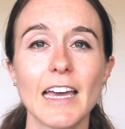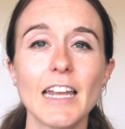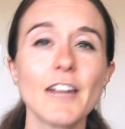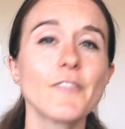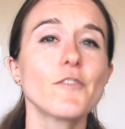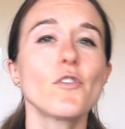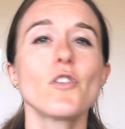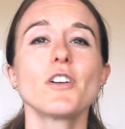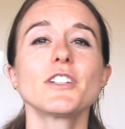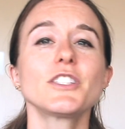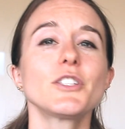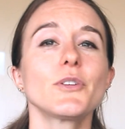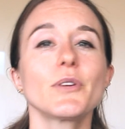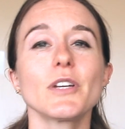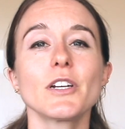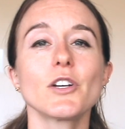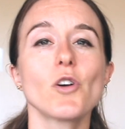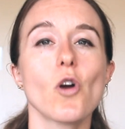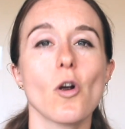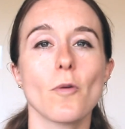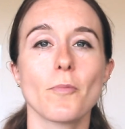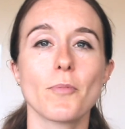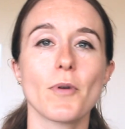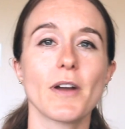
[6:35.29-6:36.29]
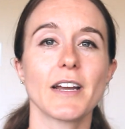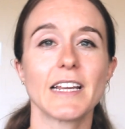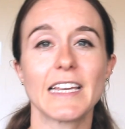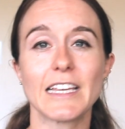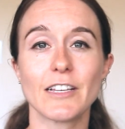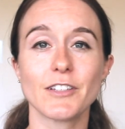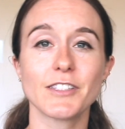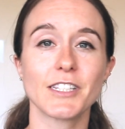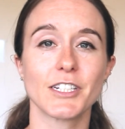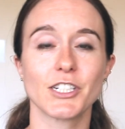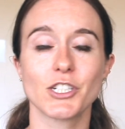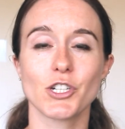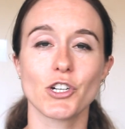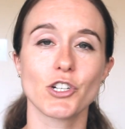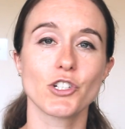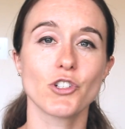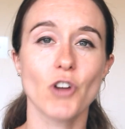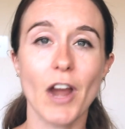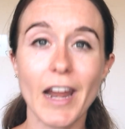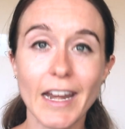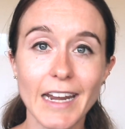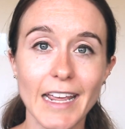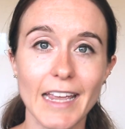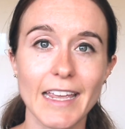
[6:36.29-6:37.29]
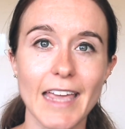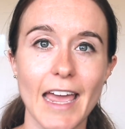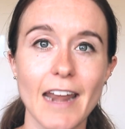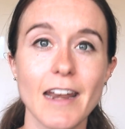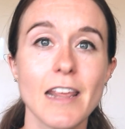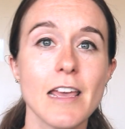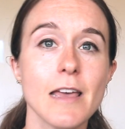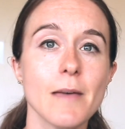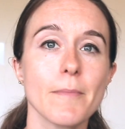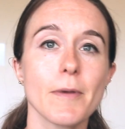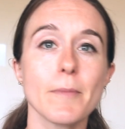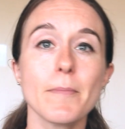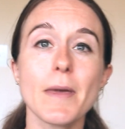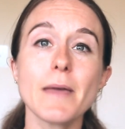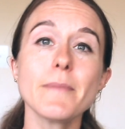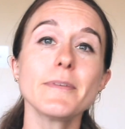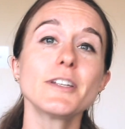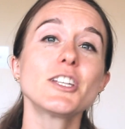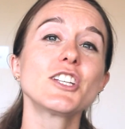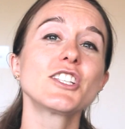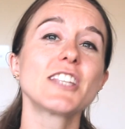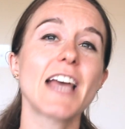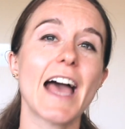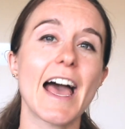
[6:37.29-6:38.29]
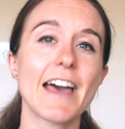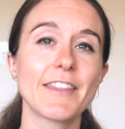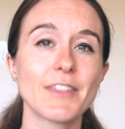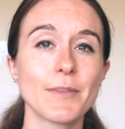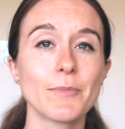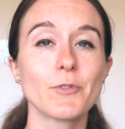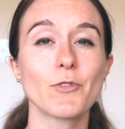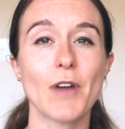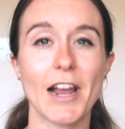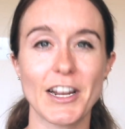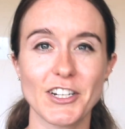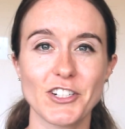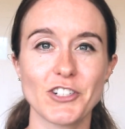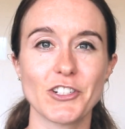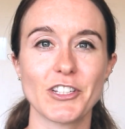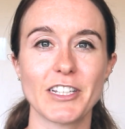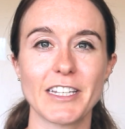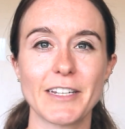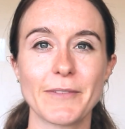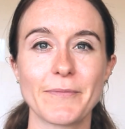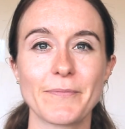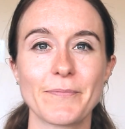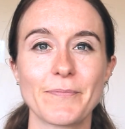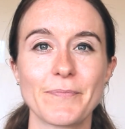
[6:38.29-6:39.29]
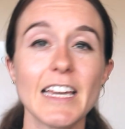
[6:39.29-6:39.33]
And of course you can incorporate hills into your training again, but maybe just add them gradually.